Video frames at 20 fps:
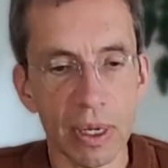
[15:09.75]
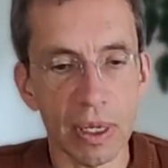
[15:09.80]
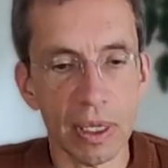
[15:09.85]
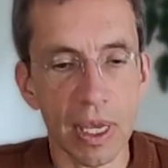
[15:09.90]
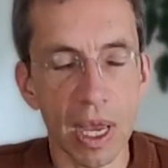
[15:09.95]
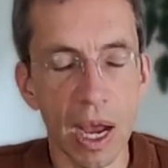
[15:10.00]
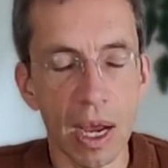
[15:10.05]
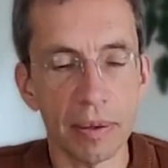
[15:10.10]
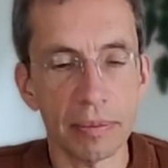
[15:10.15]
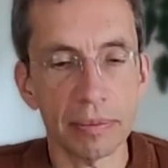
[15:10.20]

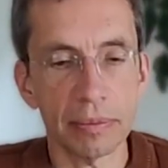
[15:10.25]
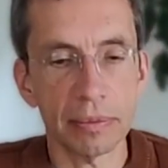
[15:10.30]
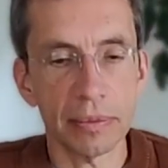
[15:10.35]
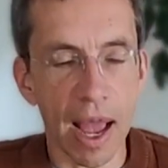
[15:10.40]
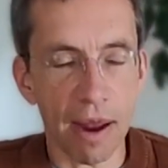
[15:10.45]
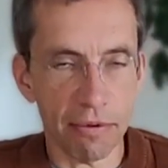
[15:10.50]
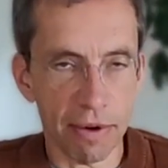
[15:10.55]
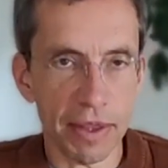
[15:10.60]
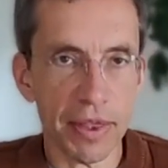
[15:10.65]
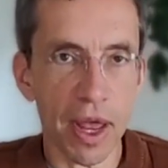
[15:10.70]
Yeah,
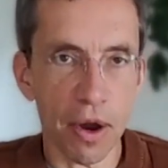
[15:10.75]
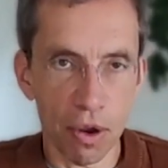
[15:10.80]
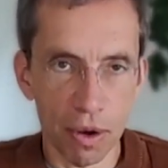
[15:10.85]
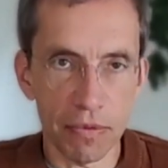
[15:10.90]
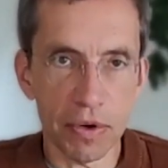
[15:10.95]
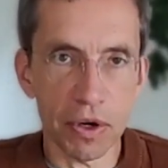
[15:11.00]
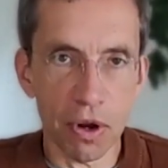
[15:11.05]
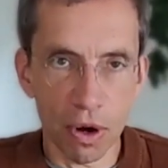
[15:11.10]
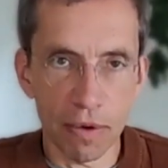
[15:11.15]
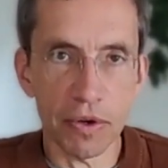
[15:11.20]
I read that
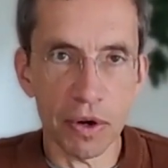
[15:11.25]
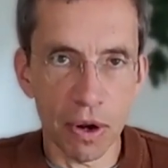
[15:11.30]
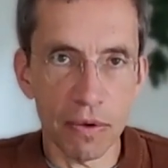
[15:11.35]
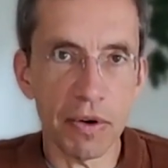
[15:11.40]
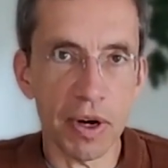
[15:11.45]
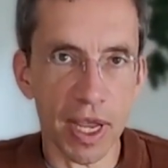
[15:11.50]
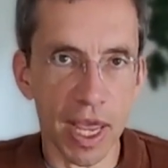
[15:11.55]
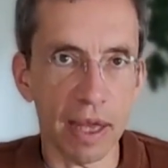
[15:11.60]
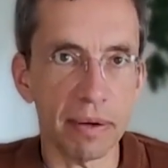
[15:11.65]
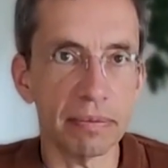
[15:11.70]
over and over and
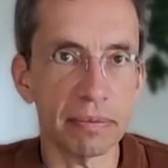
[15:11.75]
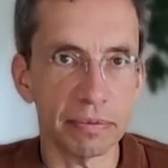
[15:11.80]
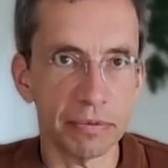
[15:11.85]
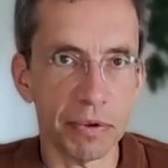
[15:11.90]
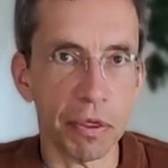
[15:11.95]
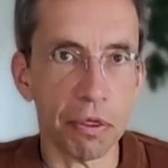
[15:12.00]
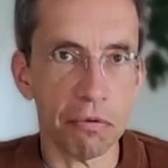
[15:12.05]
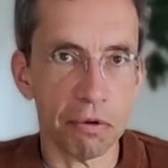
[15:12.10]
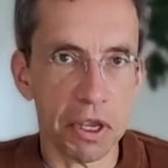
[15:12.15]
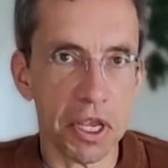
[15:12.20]
over again
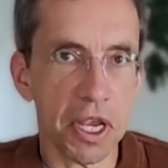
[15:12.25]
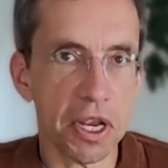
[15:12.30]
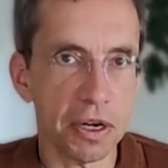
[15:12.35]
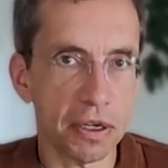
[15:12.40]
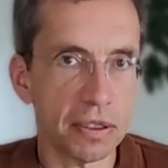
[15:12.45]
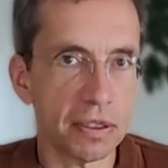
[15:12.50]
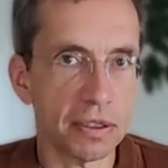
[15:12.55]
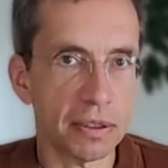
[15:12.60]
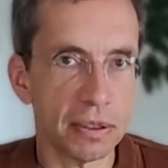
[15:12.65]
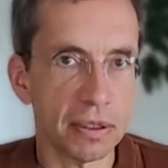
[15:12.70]
for three
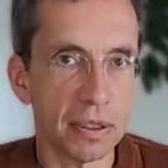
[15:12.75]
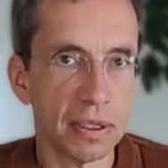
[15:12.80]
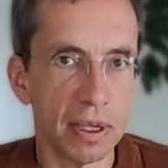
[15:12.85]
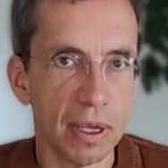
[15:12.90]
years.